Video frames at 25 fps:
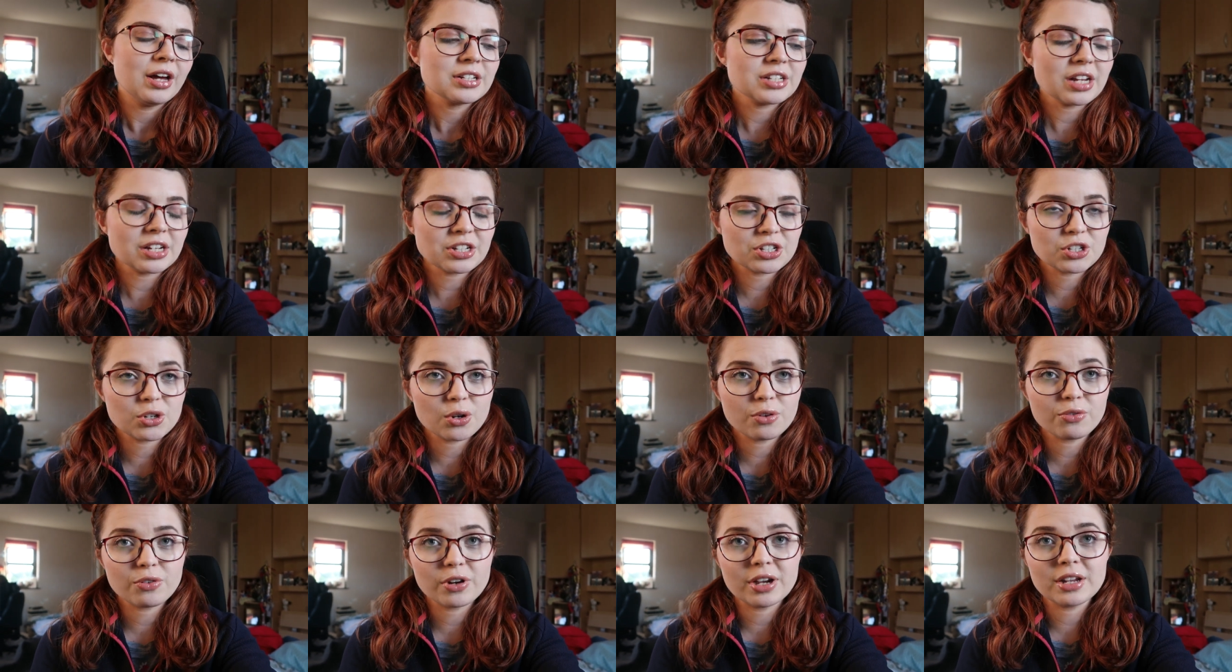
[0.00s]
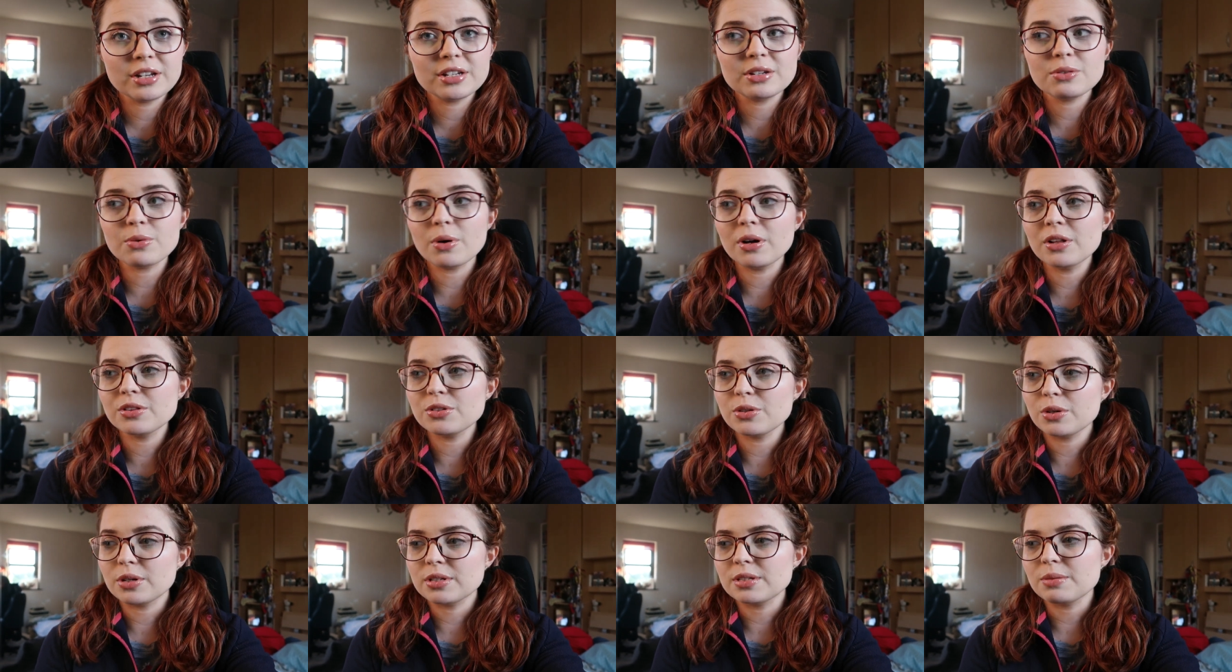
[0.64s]
chatted to a friend
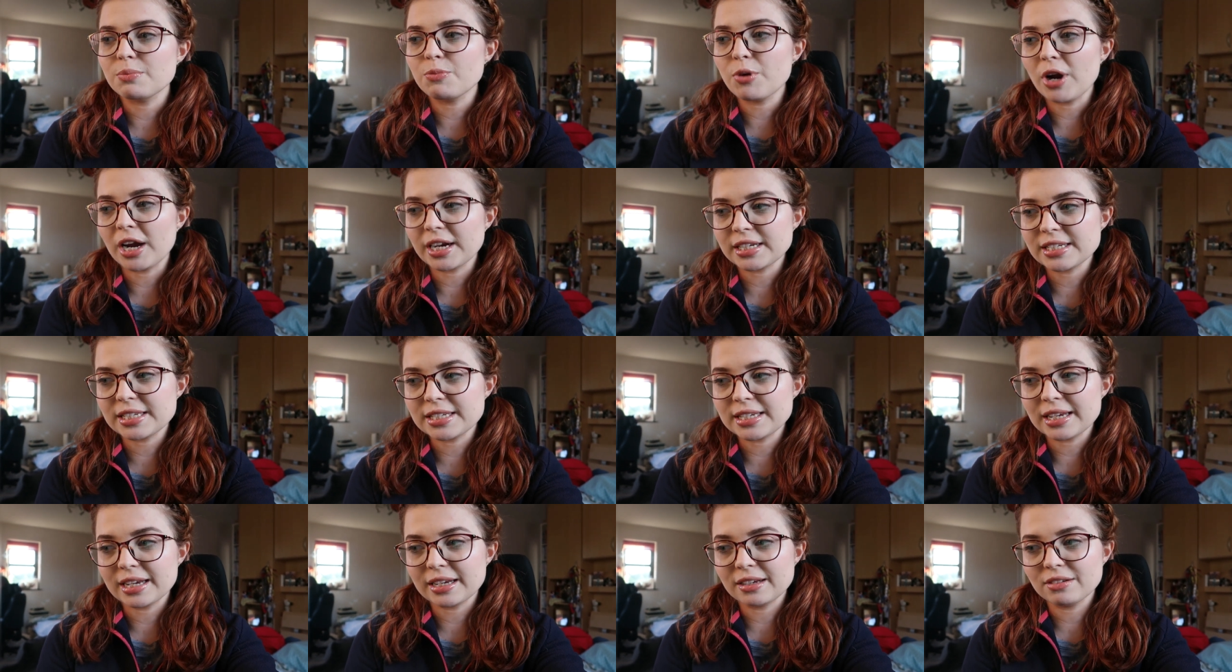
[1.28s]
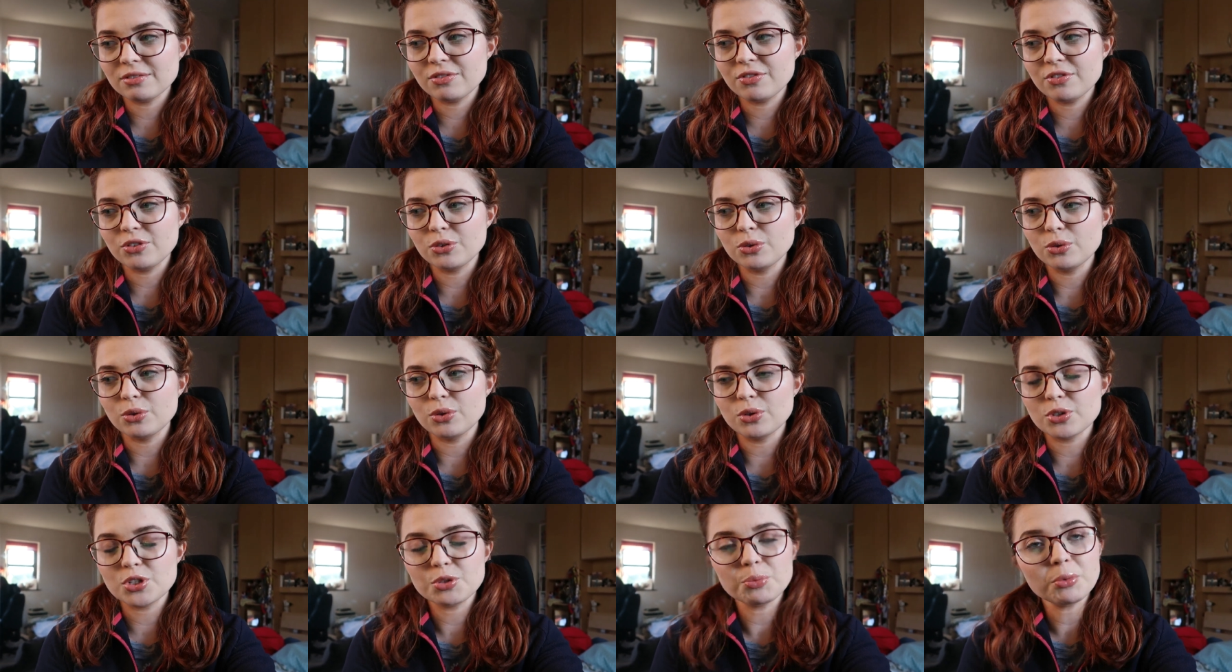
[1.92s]
while doing some practicing
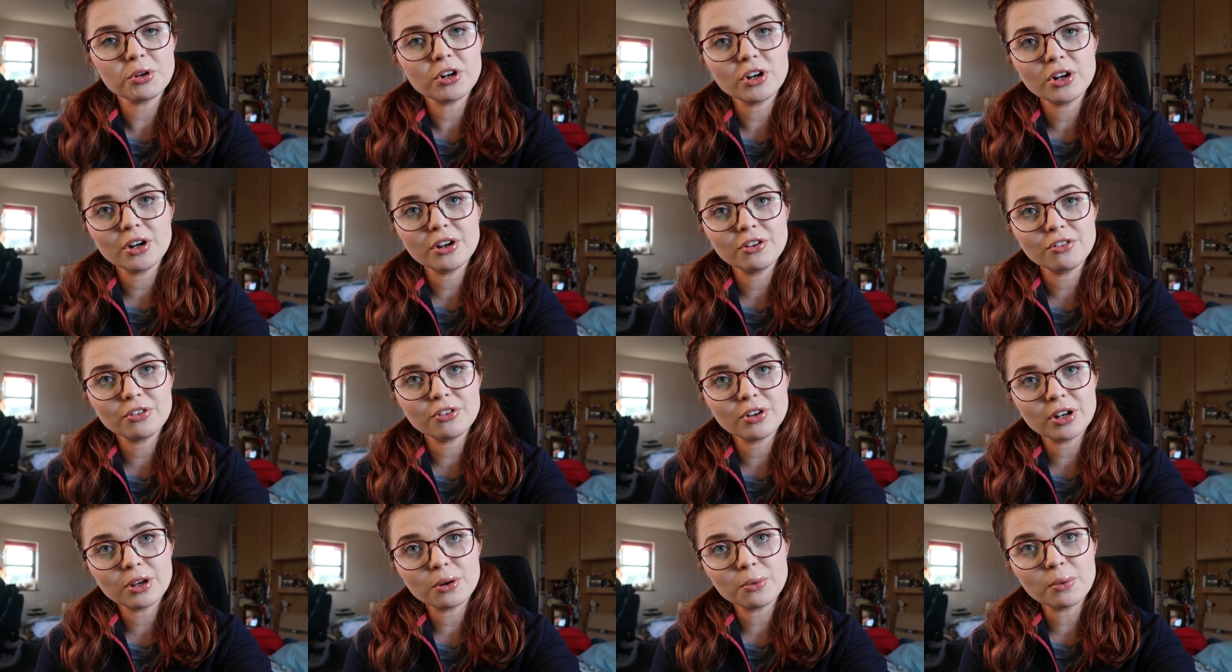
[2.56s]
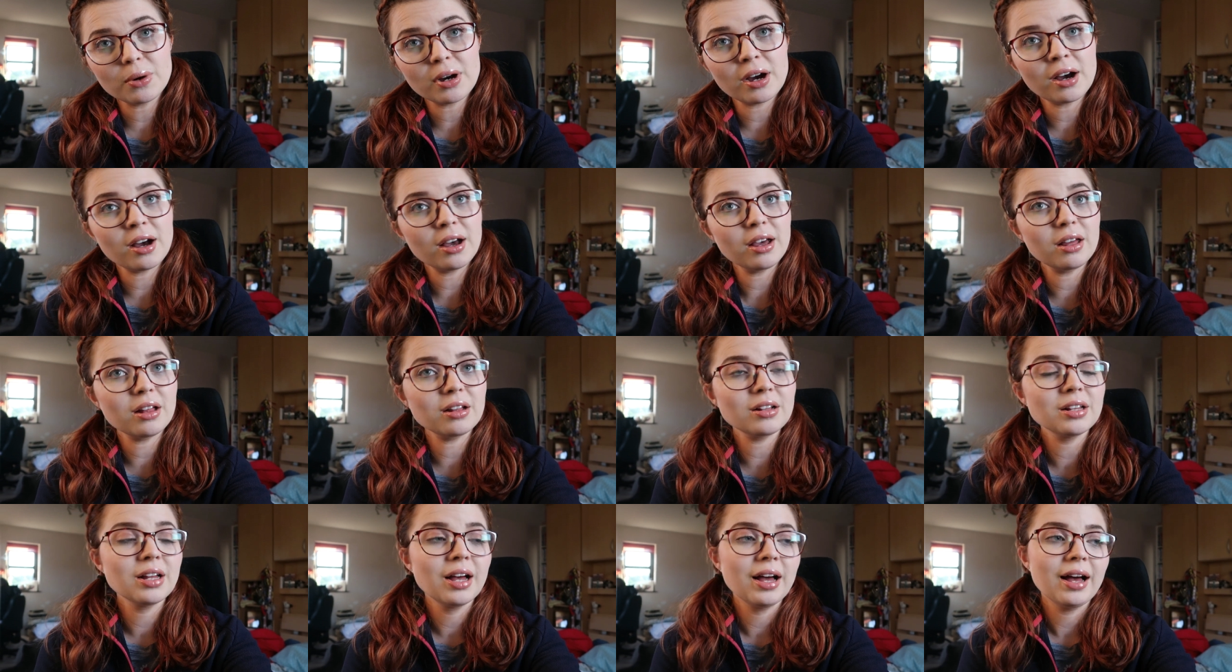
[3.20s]
for tomorrow for a little
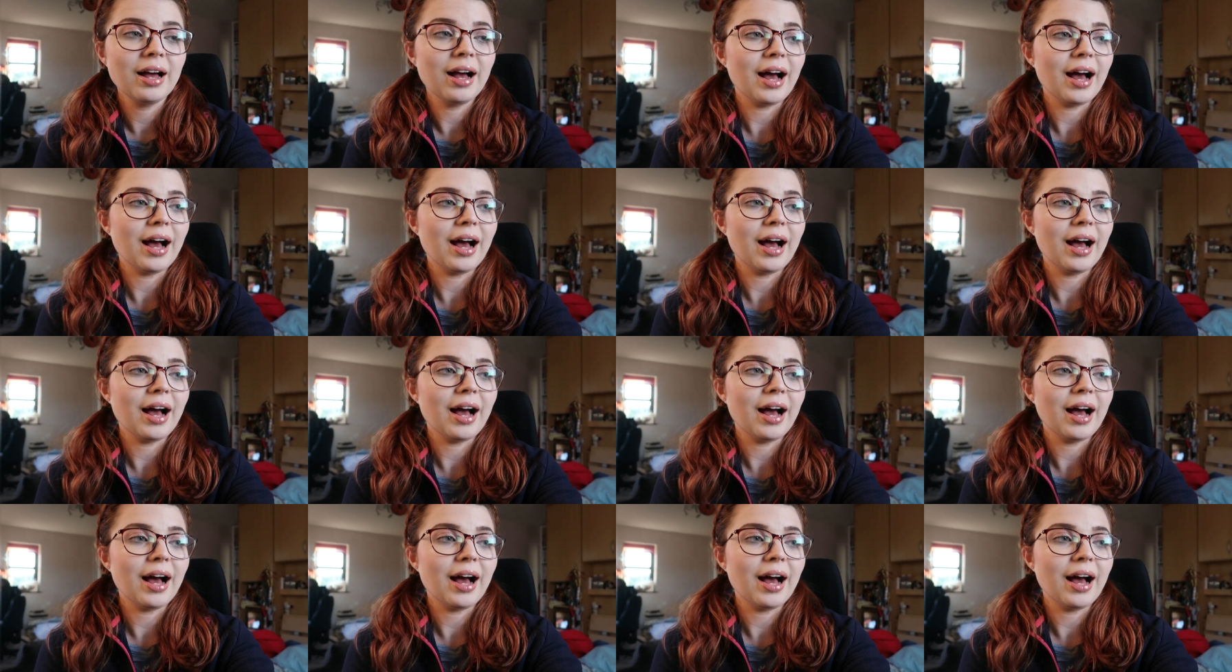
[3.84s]
while,